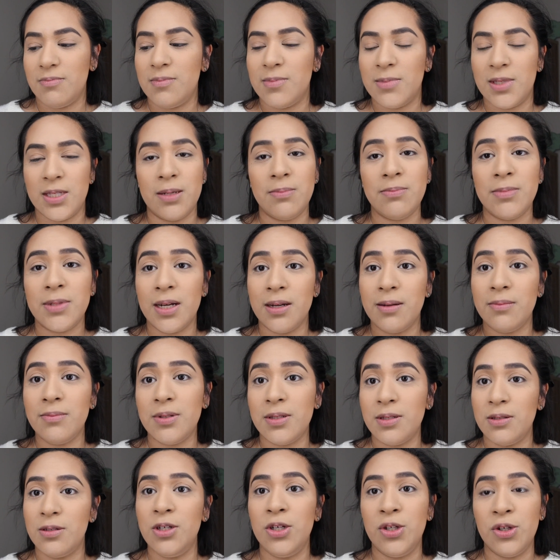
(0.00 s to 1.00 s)

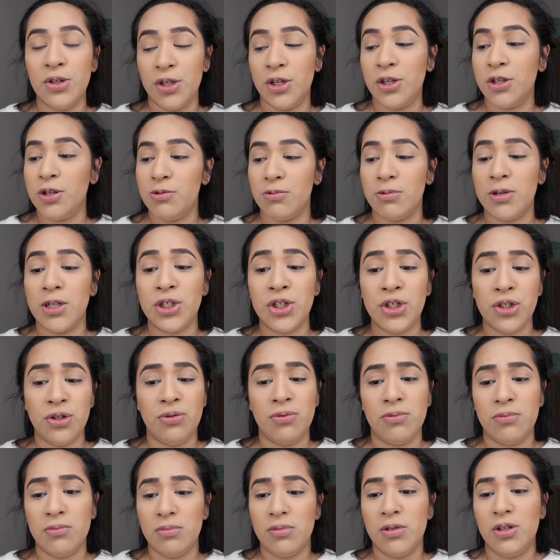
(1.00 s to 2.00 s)
sometimes, you know, you're in a rush,
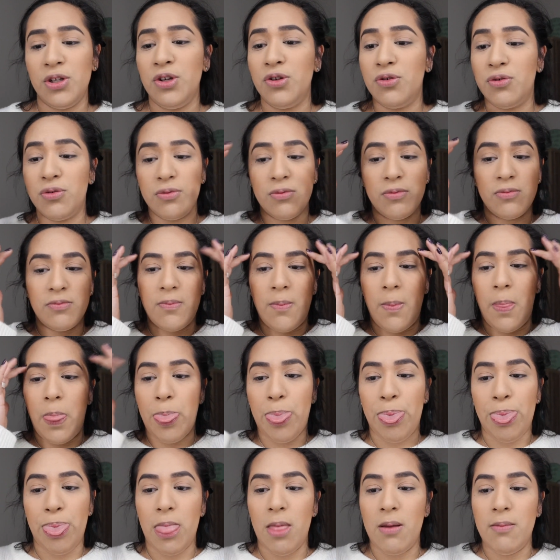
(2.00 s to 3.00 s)
you don't
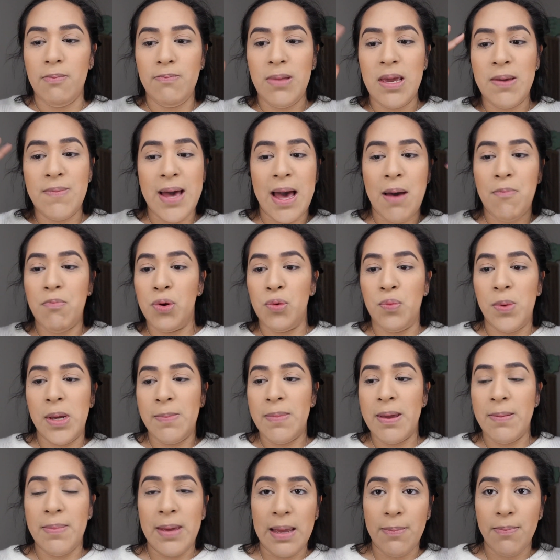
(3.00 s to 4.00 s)
beep bop boop
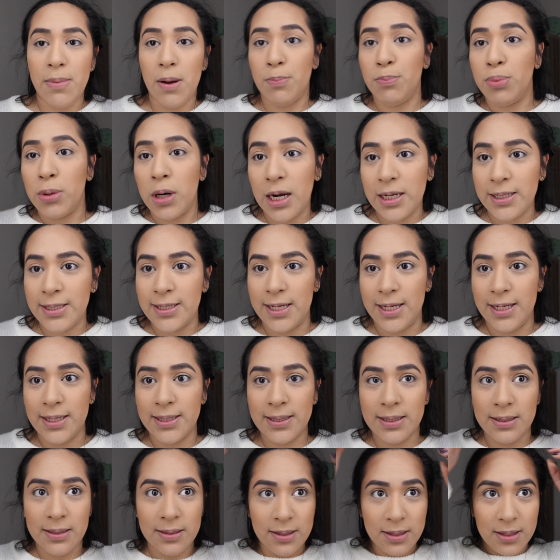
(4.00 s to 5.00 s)
beep beep beep
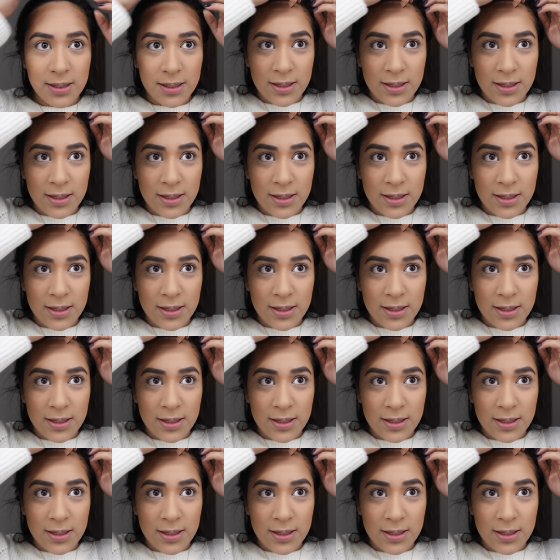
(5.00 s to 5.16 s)
process.